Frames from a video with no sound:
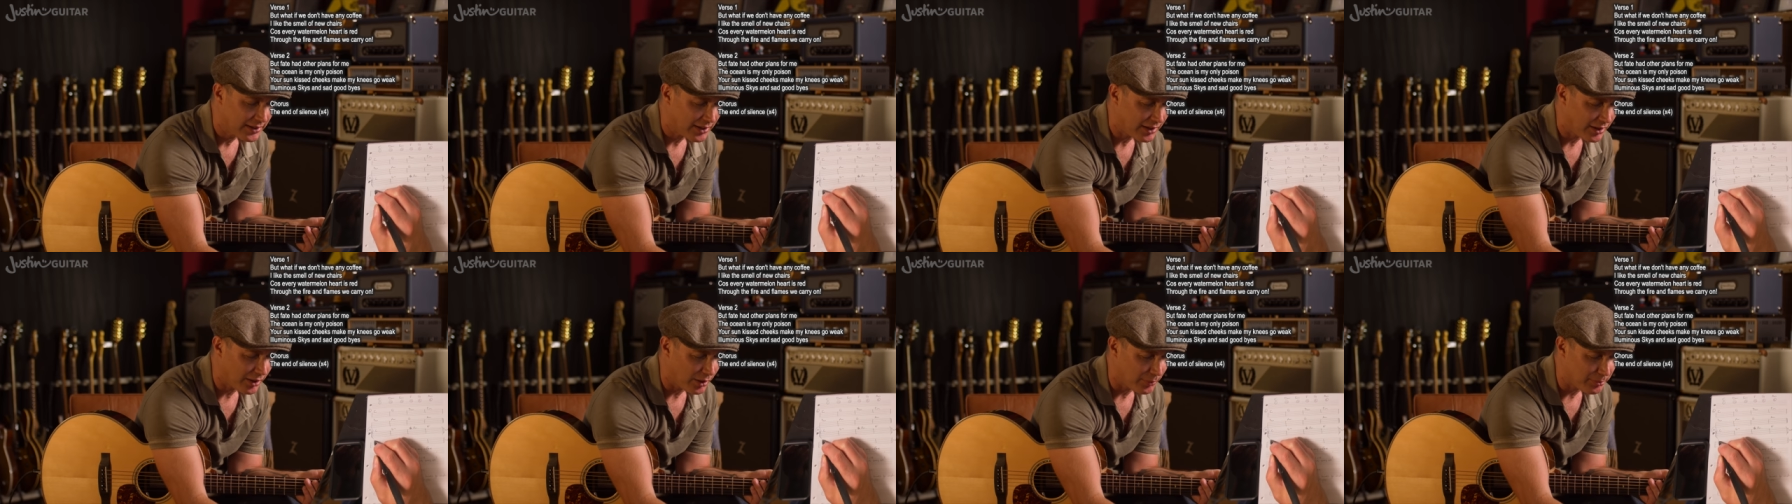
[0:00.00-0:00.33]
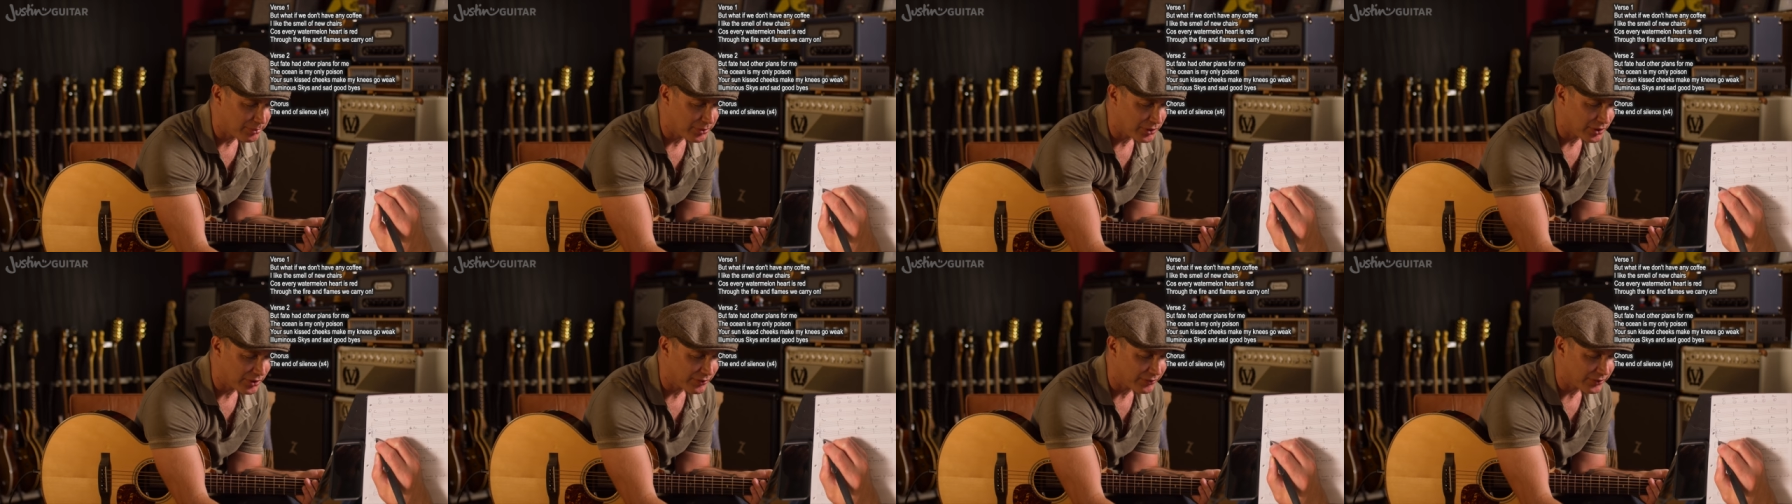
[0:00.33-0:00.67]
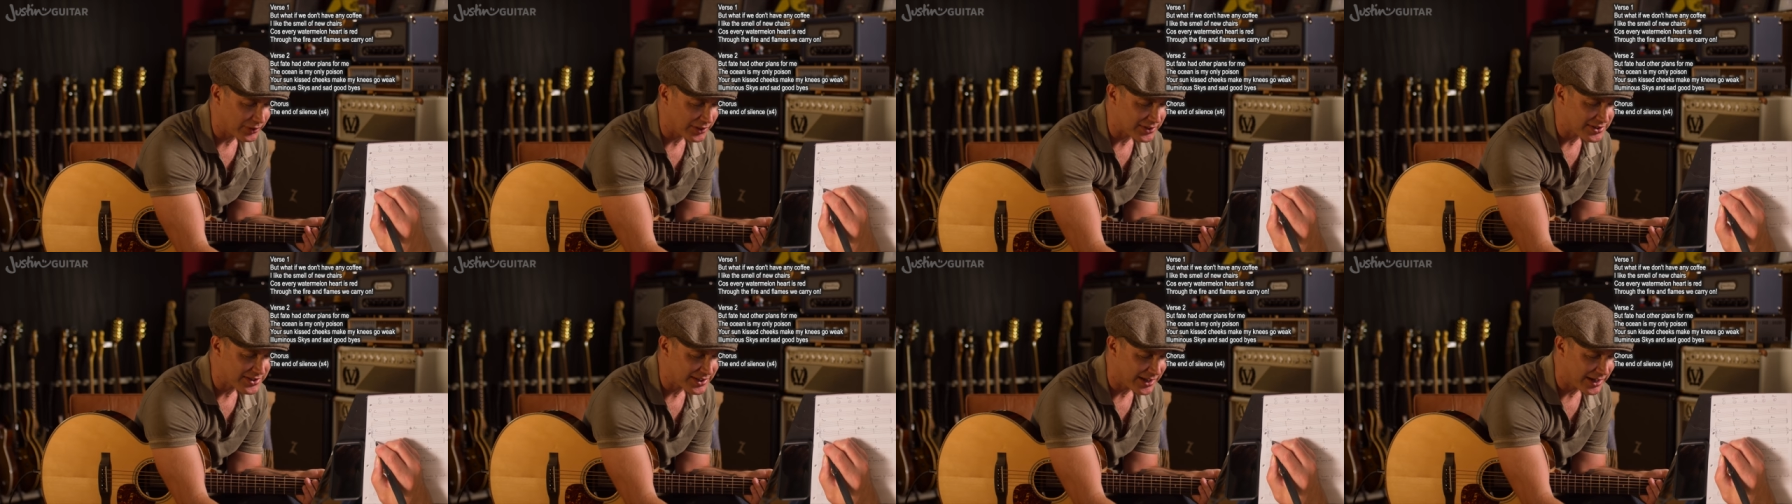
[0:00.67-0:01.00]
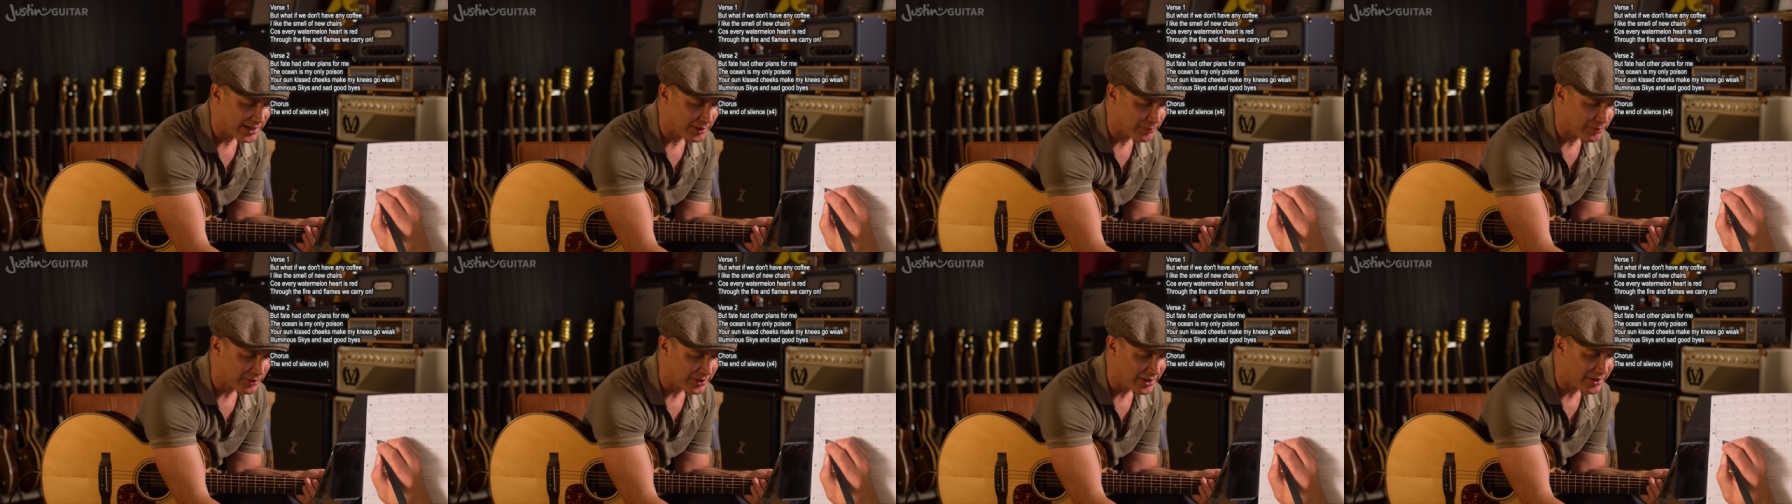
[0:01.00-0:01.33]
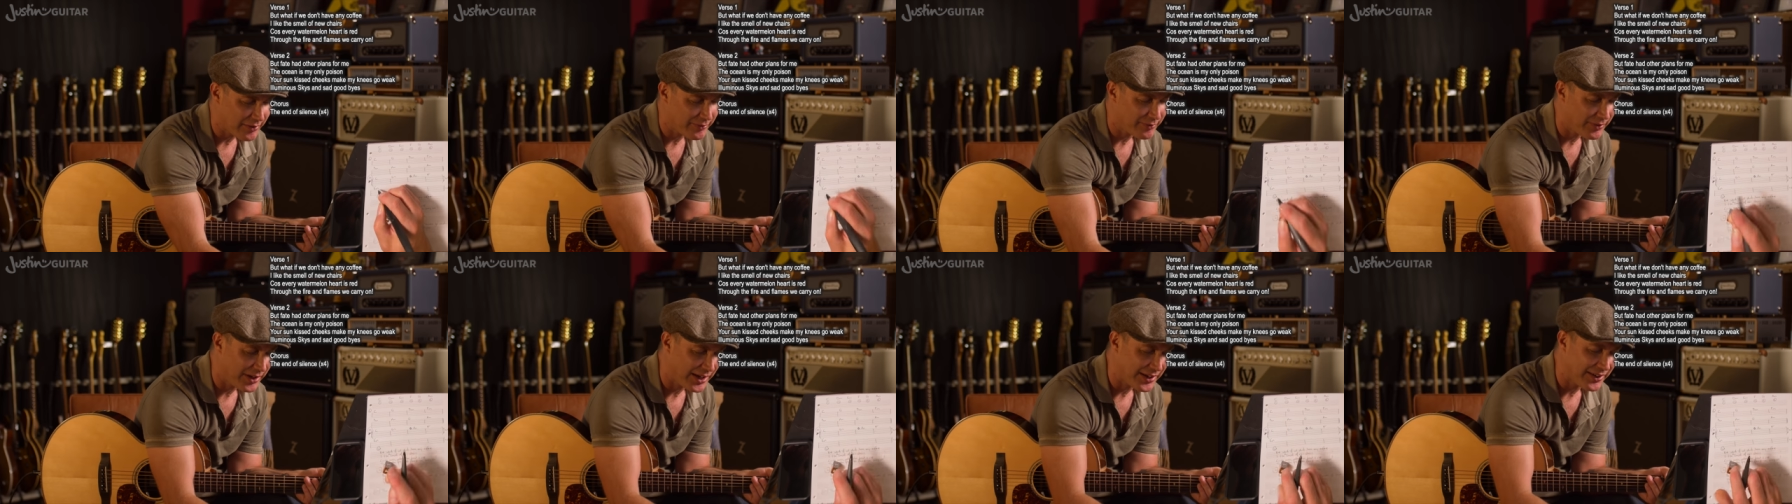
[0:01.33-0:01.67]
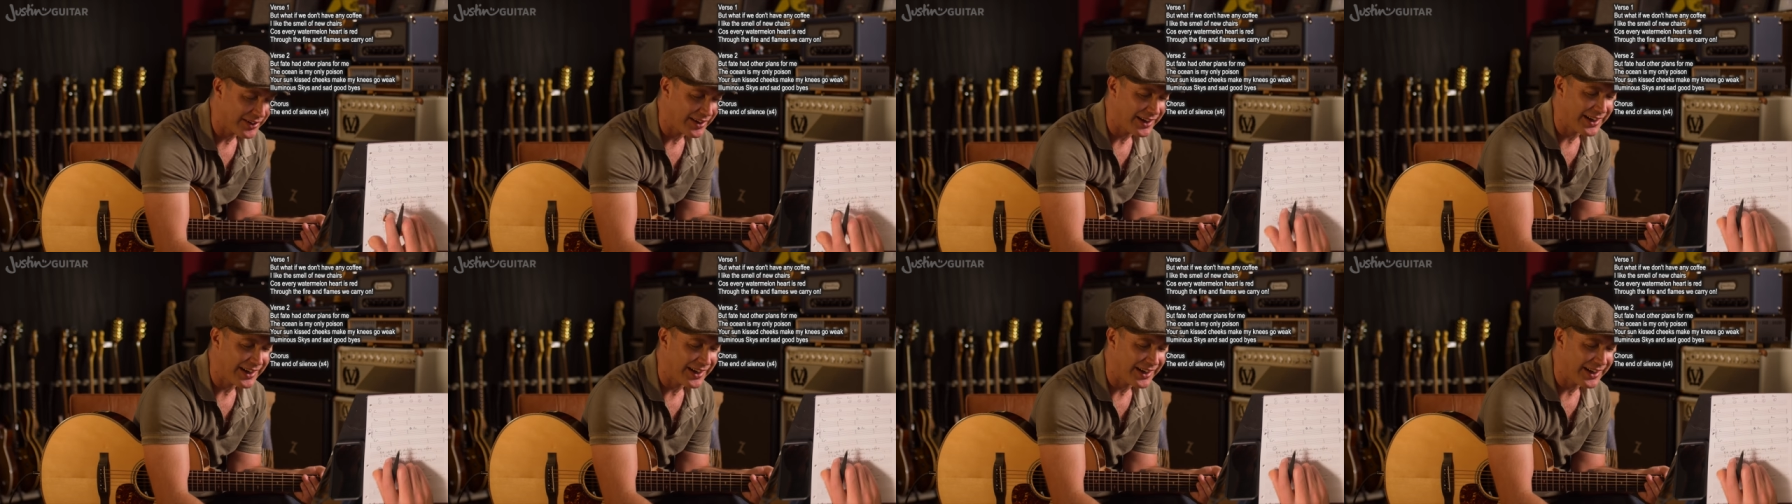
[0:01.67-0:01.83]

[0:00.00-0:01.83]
Oh, beautiful. It's starting with F minor.